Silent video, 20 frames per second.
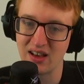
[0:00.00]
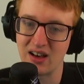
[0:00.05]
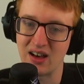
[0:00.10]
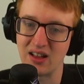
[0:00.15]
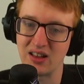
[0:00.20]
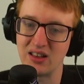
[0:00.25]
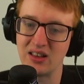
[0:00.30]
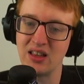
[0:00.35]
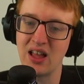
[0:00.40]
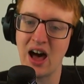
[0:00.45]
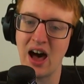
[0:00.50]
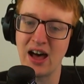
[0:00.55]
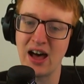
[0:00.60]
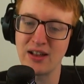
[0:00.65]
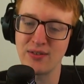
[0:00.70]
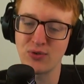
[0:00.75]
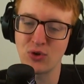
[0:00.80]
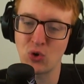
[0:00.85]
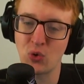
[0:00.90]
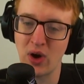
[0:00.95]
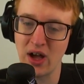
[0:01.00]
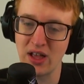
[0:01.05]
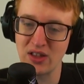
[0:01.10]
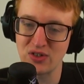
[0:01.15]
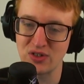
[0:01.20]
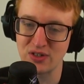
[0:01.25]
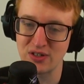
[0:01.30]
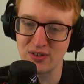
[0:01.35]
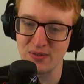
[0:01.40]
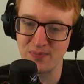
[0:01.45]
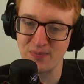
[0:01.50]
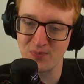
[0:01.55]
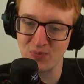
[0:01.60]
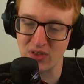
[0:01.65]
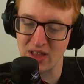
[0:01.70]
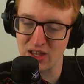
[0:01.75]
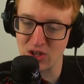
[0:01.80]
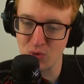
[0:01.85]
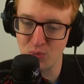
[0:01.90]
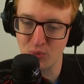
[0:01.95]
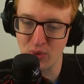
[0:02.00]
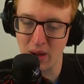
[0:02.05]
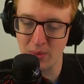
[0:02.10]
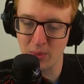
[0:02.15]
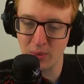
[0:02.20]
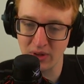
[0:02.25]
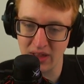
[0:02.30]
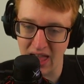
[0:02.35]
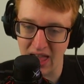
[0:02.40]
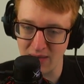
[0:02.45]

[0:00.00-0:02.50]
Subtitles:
A lot of quests that you probably